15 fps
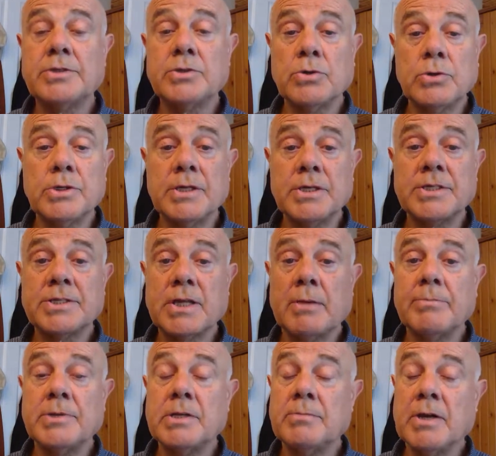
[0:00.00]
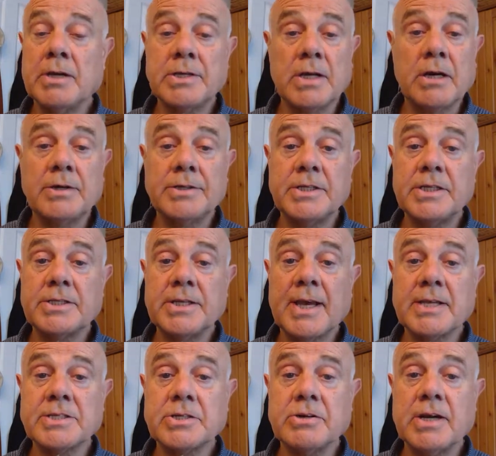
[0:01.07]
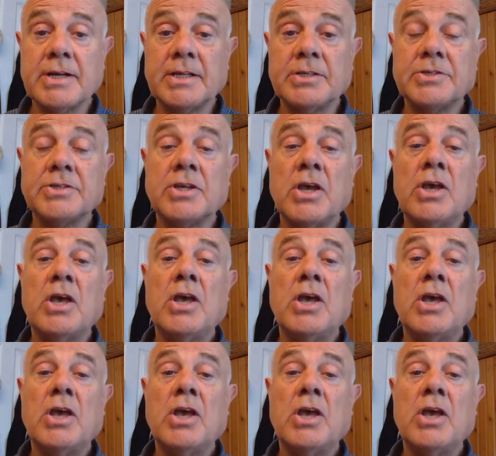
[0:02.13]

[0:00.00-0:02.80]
talking to somebody about R&D tax credits.